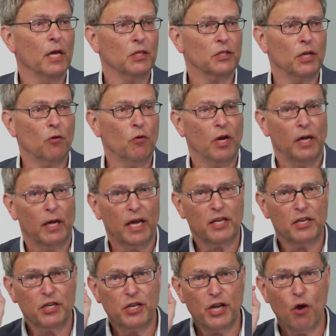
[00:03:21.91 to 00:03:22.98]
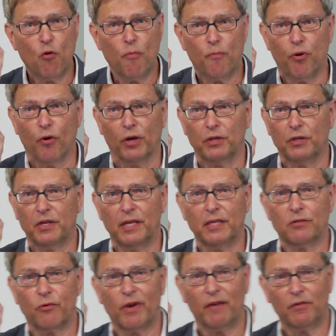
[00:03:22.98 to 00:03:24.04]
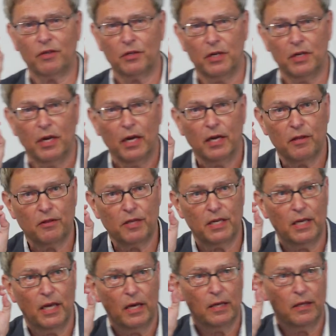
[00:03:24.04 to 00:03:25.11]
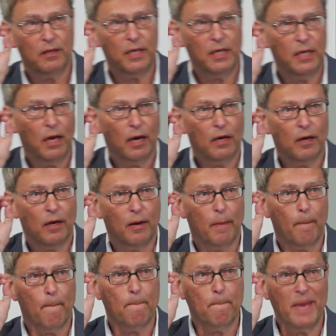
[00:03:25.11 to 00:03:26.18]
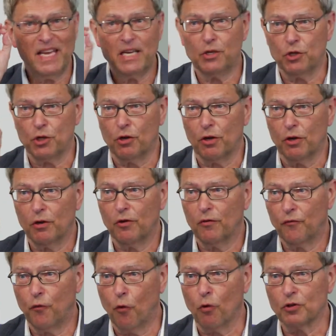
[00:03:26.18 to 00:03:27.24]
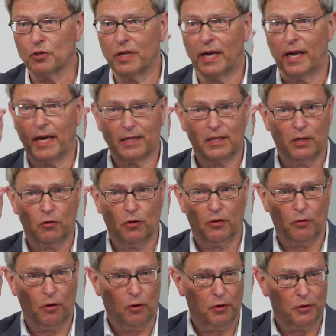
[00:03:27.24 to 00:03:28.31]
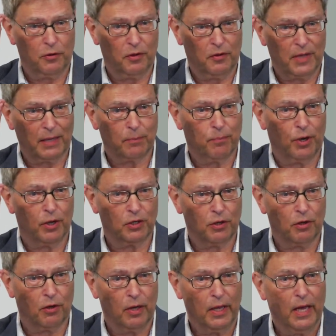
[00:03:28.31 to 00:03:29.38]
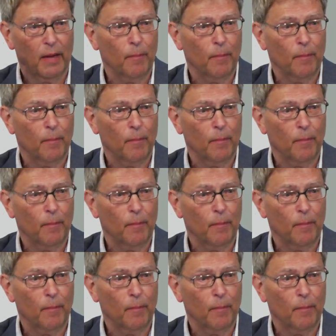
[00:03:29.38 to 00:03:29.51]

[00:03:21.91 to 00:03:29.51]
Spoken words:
So at no point is gravity the major force acting on that particle,